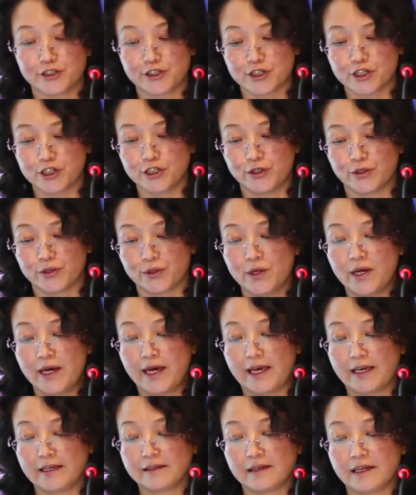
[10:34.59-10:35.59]
role
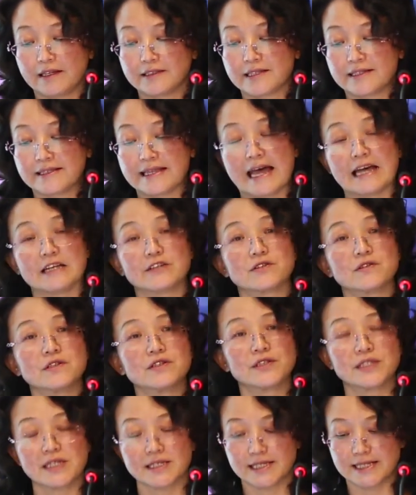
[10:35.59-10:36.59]
in
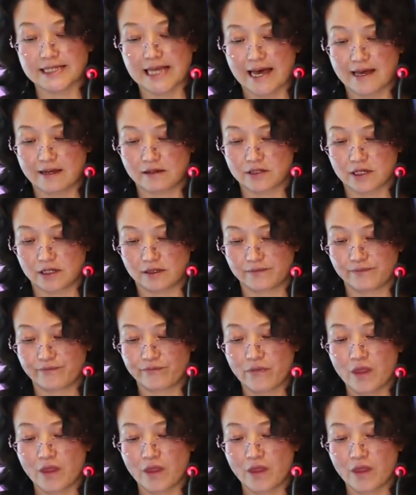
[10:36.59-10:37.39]
international society.